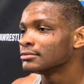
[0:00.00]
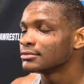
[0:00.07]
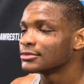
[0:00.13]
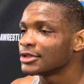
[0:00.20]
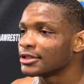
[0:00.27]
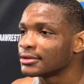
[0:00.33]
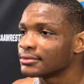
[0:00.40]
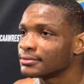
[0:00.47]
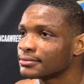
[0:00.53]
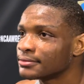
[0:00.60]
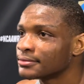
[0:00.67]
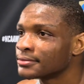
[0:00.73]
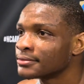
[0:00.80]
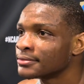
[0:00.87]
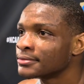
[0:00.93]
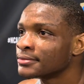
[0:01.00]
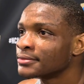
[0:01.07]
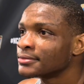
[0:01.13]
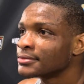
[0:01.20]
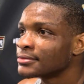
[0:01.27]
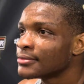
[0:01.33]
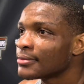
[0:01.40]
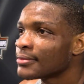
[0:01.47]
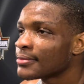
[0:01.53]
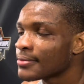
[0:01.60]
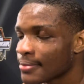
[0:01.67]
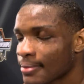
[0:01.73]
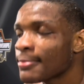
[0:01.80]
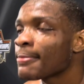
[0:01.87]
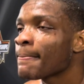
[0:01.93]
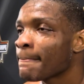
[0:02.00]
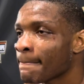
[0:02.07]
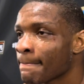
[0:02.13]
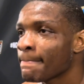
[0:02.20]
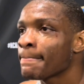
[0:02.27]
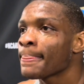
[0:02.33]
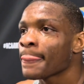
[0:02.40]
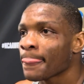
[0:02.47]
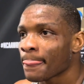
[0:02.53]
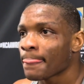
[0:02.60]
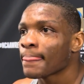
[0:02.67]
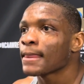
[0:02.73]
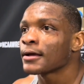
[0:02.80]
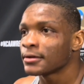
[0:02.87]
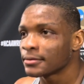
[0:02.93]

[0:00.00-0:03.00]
your conference has three guys in the quarterfinals. In